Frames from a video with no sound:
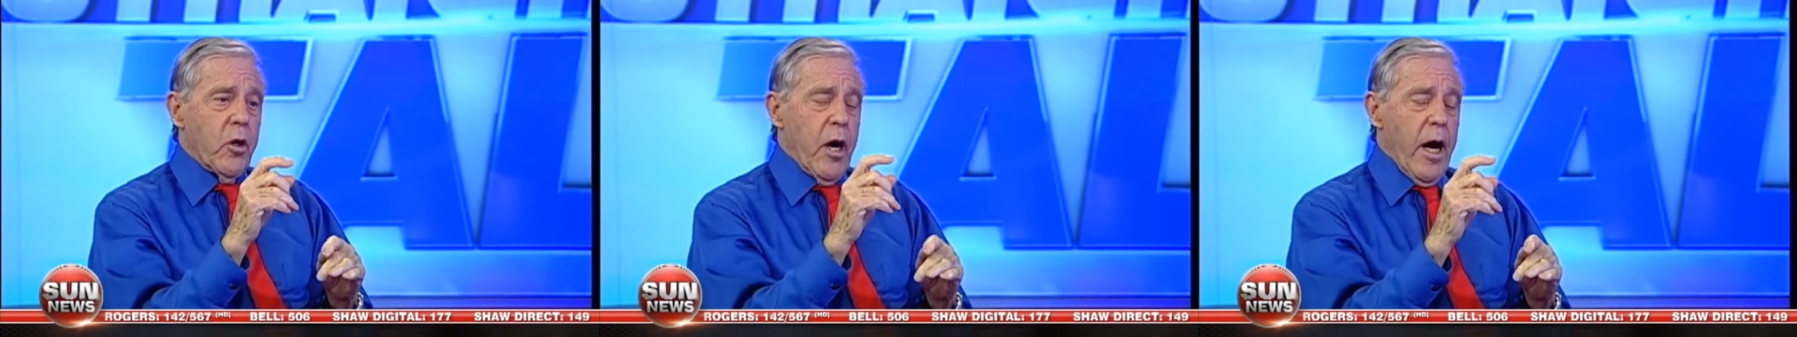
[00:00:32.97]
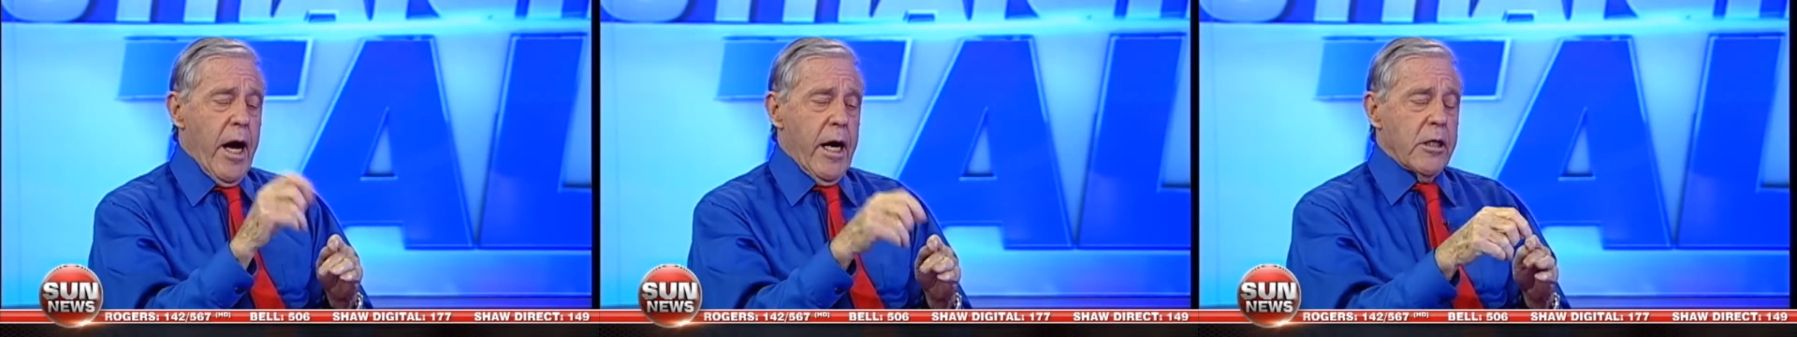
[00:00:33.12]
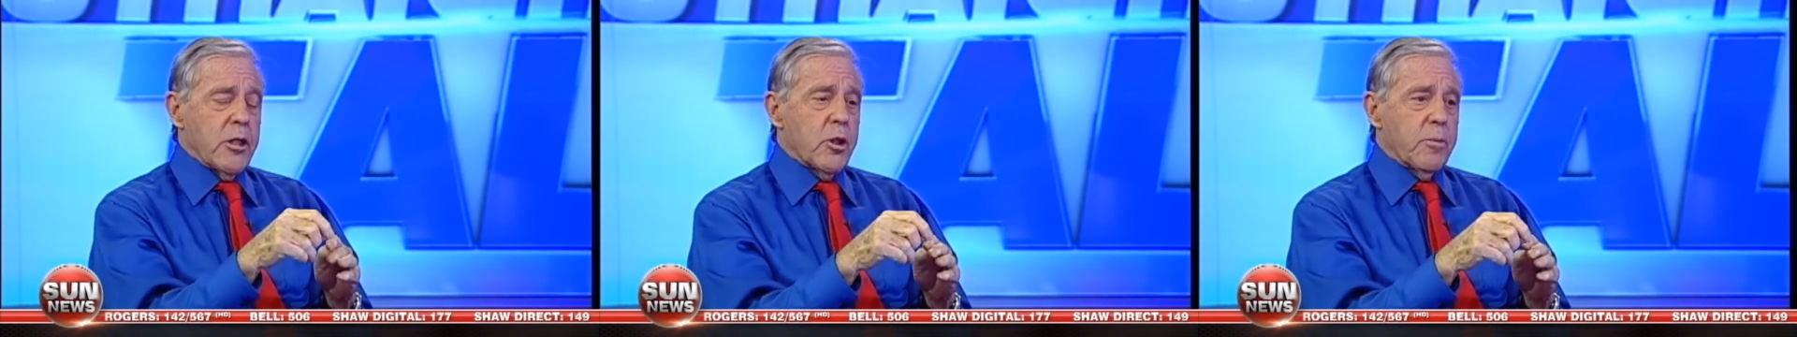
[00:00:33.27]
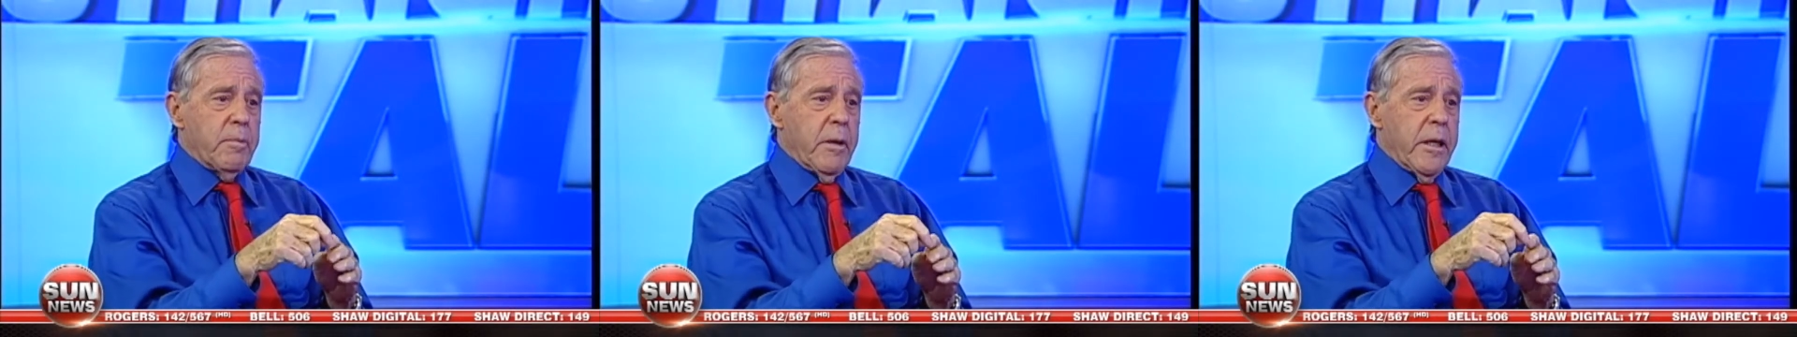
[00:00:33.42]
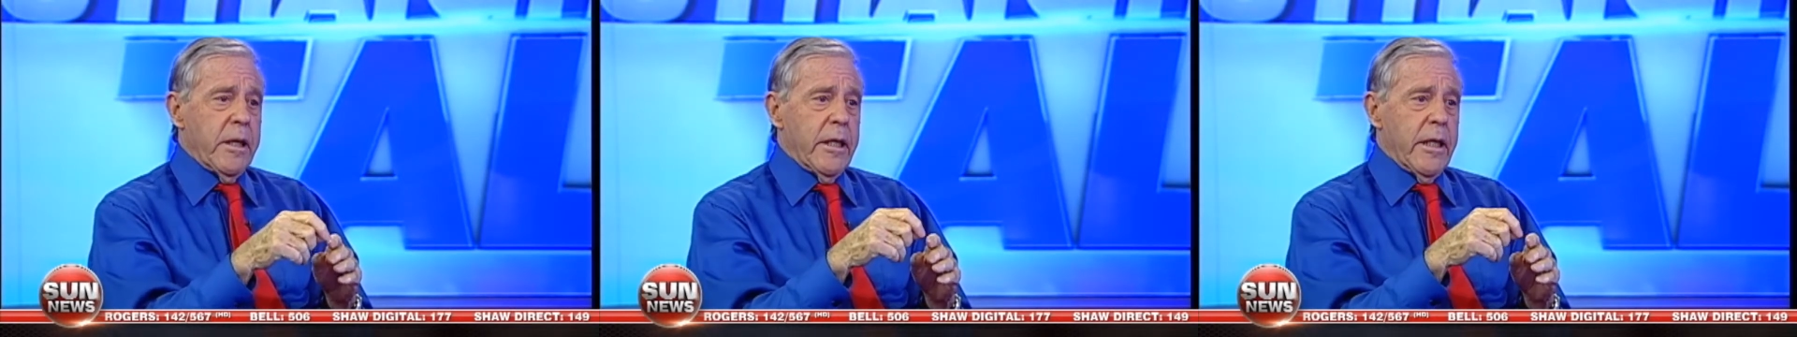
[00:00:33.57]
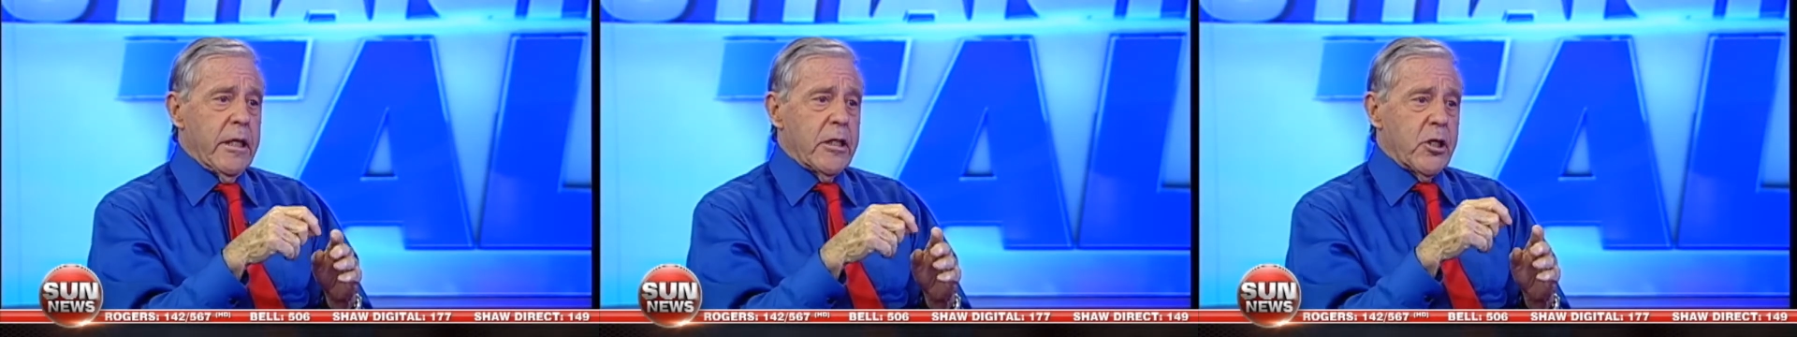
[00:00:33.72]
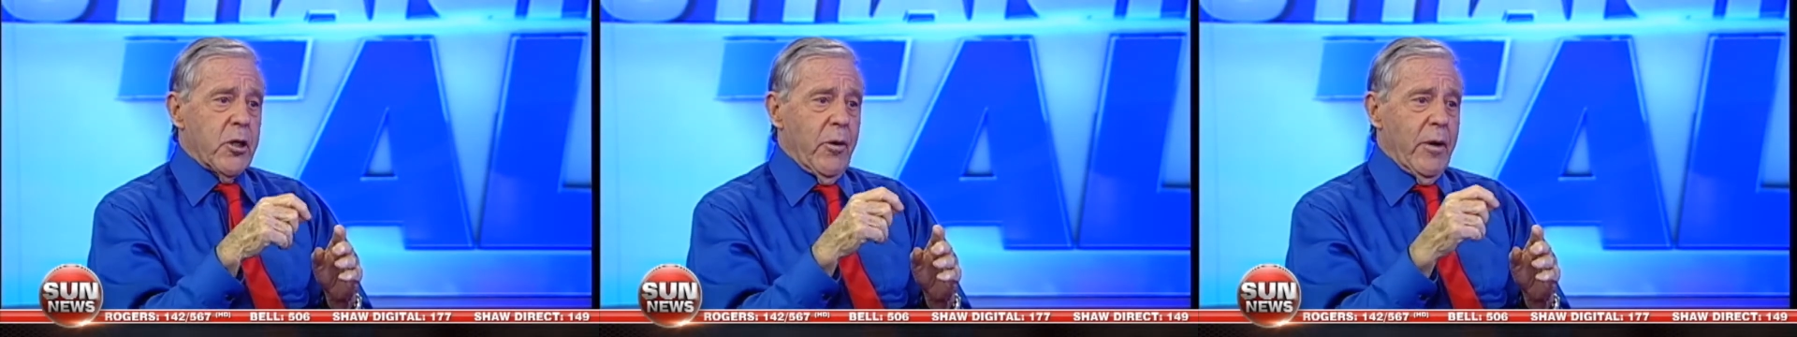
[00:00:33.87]
husband
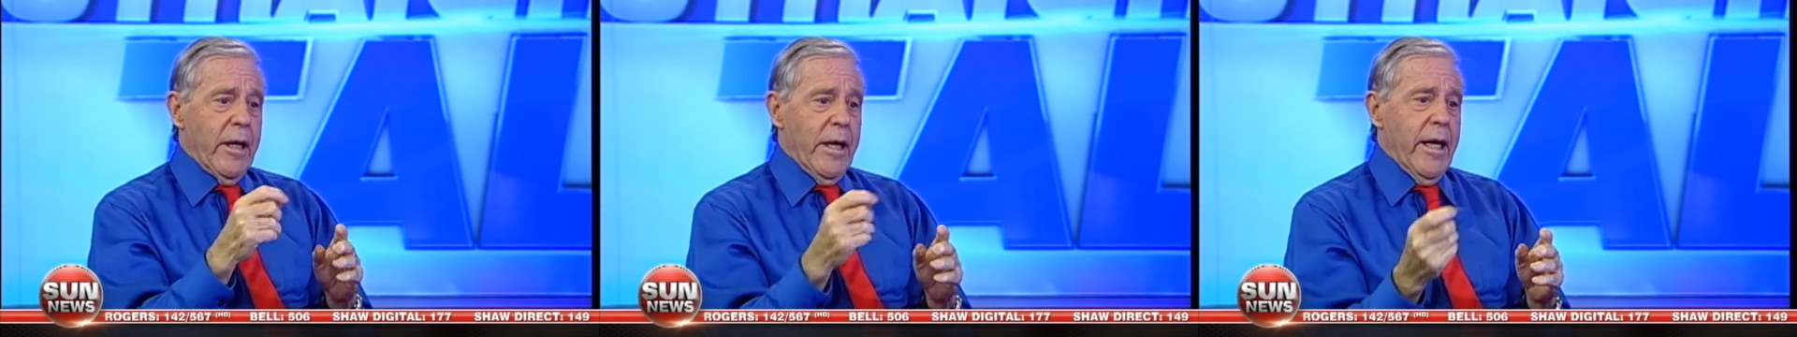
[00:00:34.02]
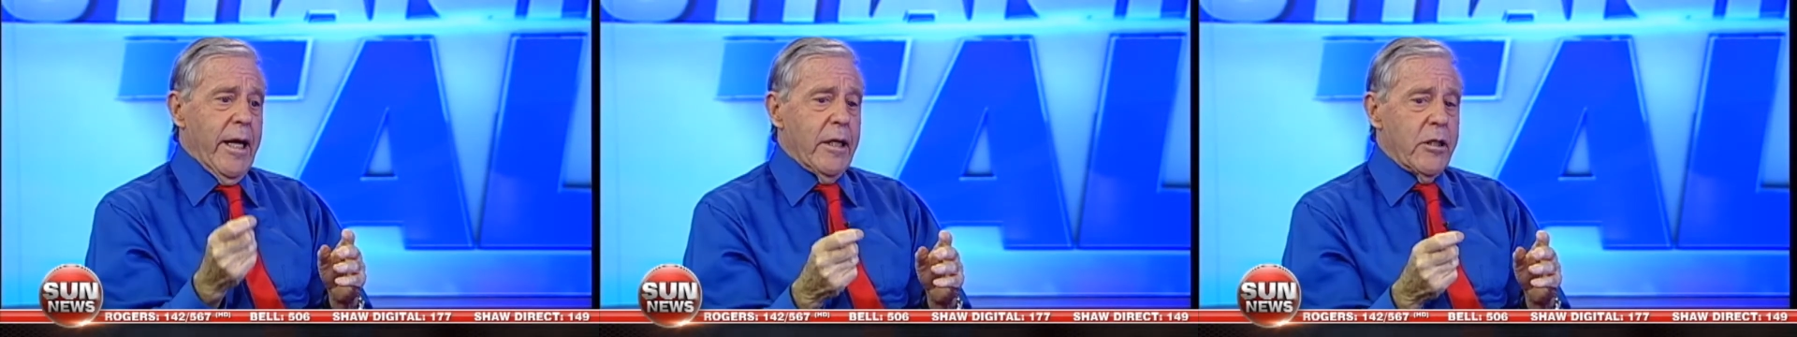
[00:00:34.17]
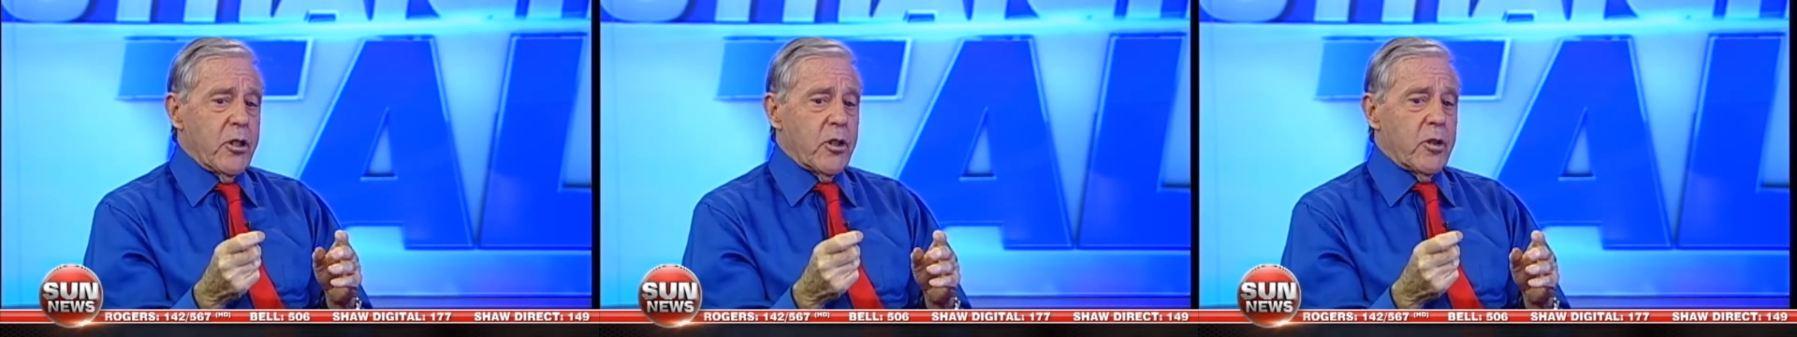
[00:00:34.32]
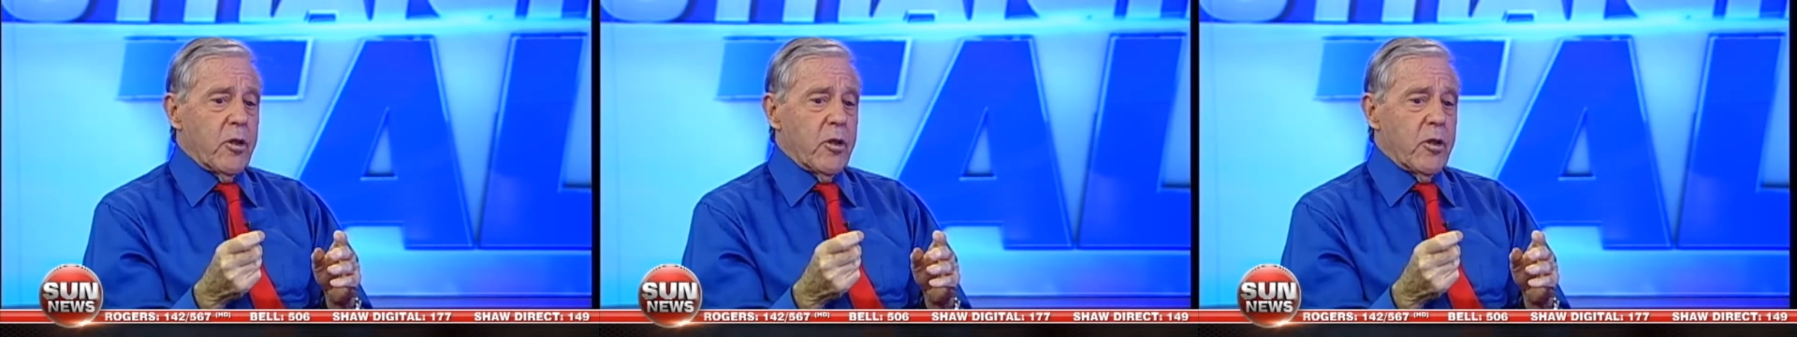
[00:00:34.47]
is alleged